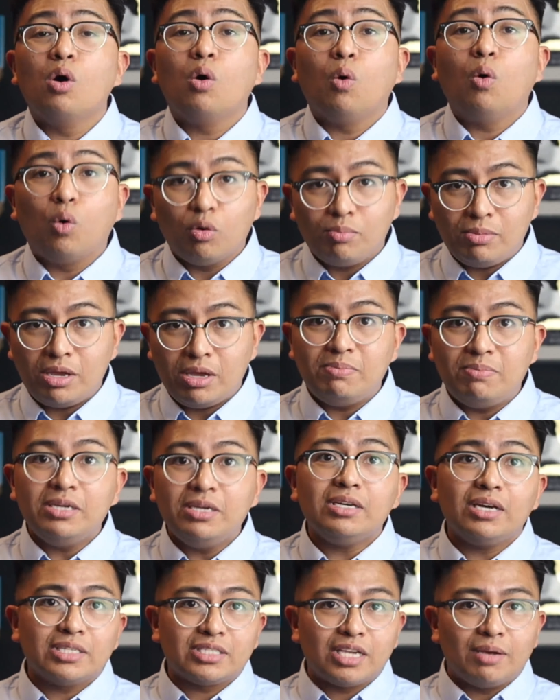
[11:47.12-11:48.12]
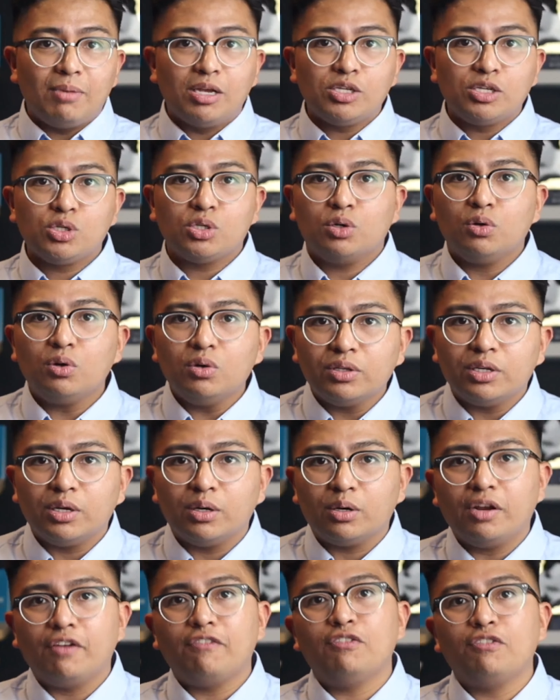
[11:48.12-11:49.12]
Or maybe, as I mentioned
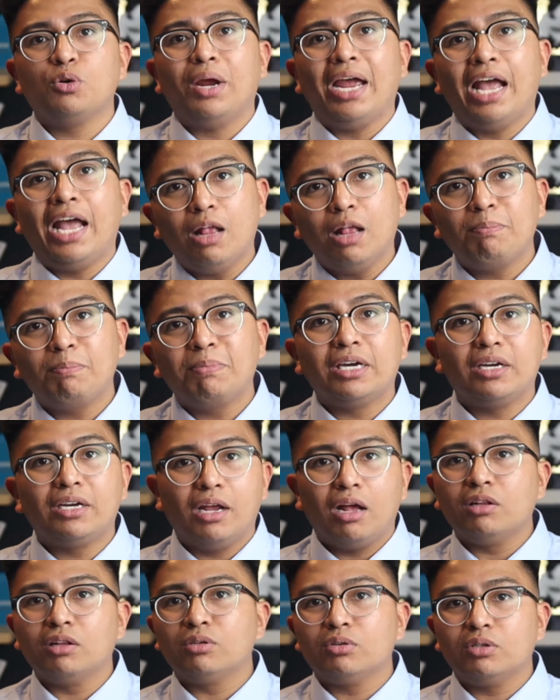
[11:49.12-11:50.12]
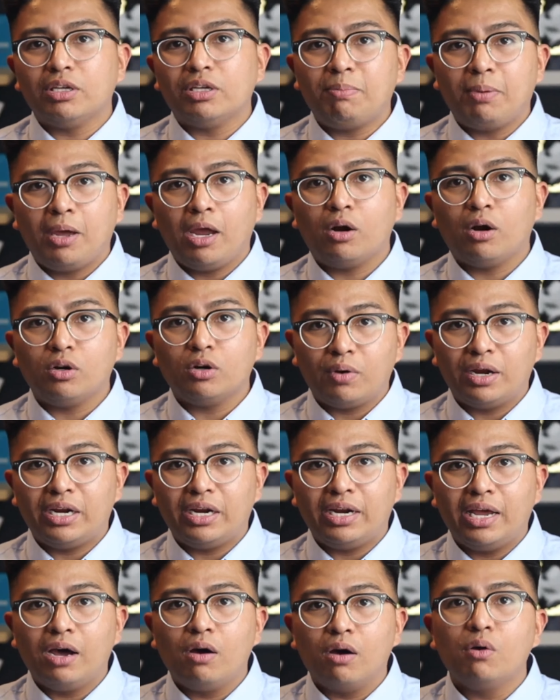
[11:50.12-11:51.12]
earlier, if you're helping an elderly parent right
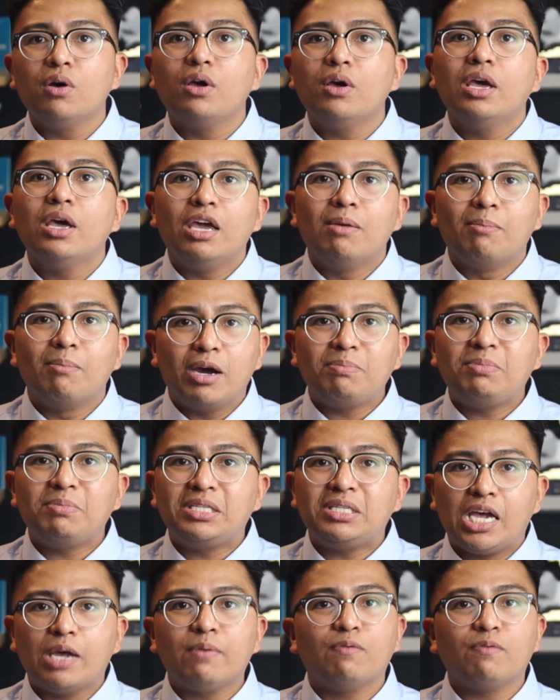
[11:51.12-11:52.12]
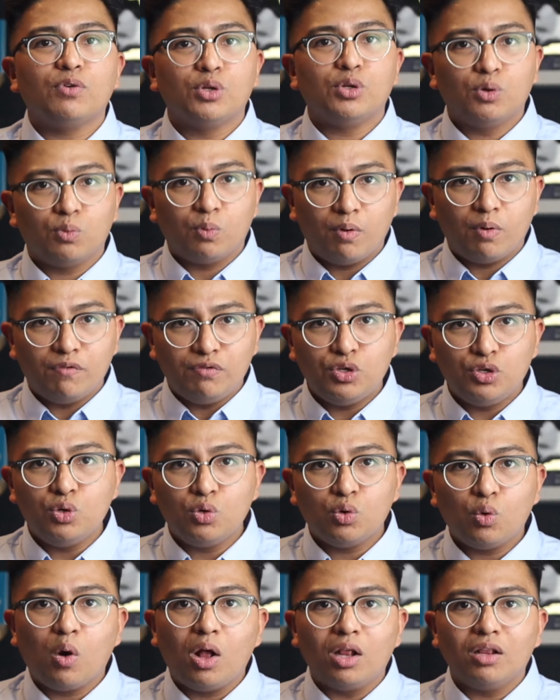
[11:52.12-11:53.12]
now, it might be time for you to review
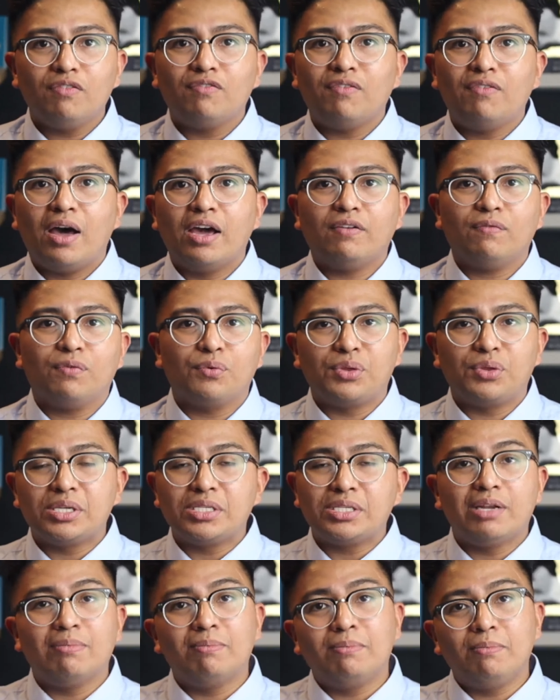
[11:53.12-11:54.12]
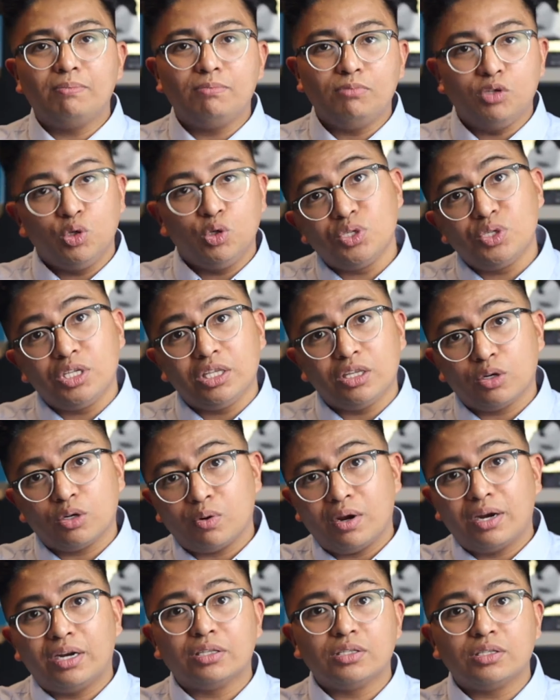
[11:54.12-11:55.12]
qualifying for this and using the
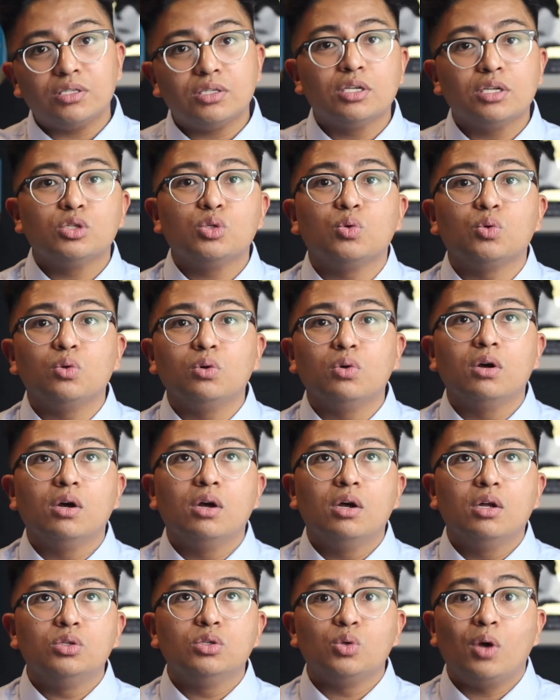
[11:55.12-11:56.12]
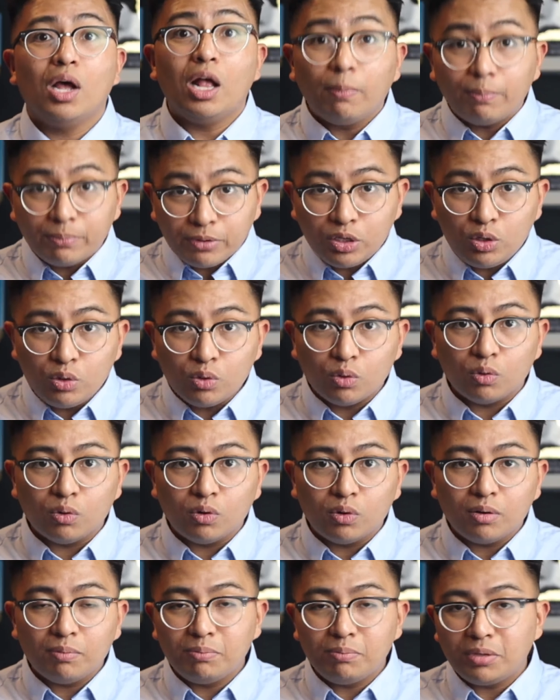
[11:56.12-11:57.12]
credits to, to help you
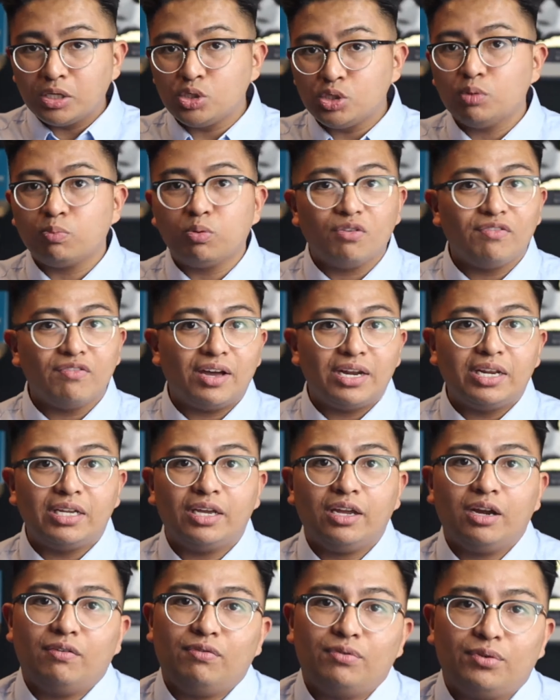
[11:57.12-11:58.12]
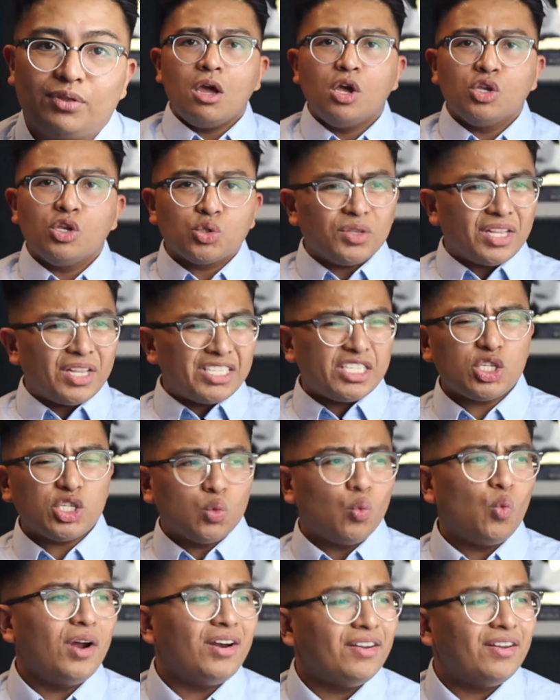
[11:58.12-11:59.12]
because you're providing care for them. So that's just
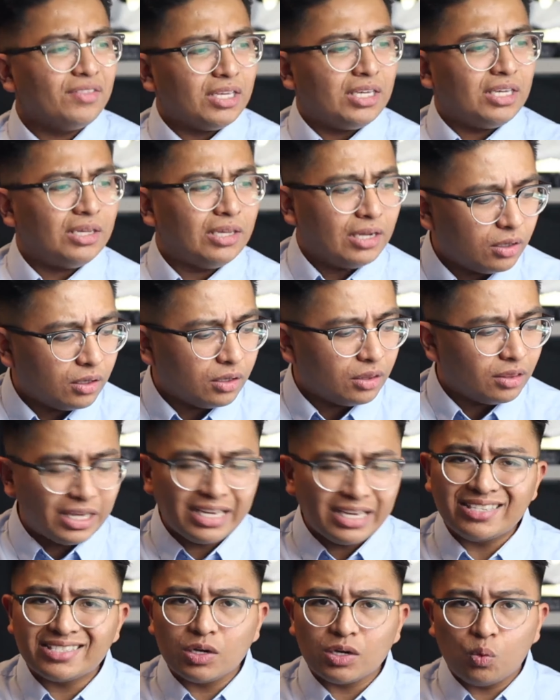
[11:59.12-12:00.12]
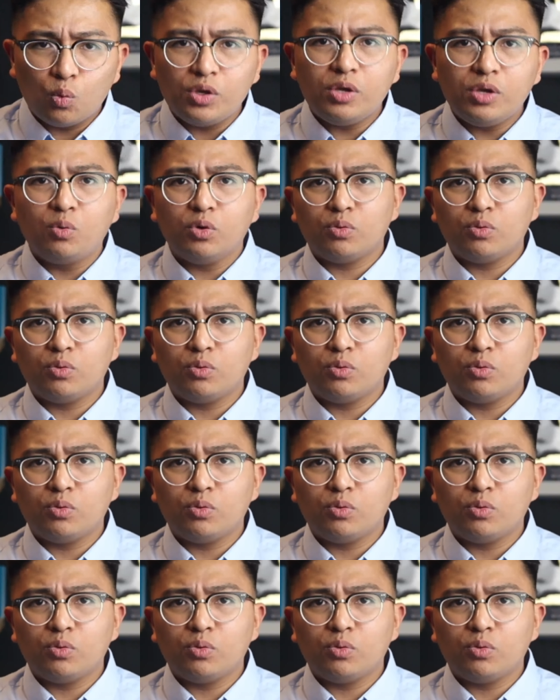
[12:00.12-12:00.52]
one of the things that we would